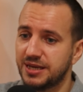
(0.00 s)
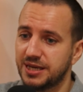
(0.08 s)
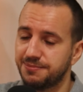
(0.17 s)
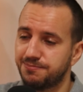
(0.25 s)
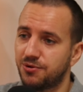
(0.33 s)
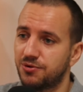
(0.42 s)

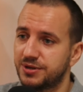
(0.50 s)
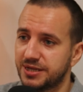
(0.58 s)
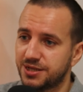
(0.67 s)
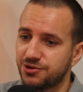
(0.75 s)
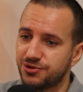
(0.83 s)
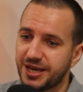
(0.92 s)
important
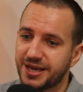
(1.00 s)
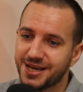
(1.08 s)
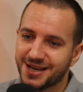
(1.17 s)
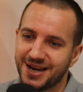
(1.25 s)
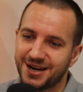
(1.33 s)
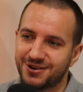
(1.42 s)
to take
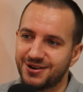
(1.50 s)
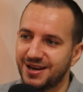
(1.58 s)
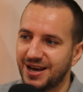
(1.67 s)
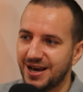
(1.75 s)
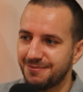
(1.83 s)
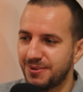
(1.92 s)
care
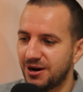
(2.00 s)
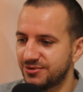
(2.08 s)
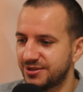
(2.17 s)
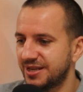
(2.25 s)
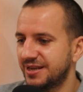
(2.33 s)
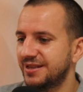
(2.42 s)

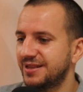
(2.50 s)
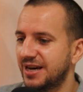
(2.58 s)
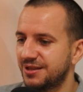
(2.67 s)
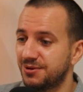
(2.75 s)
about that,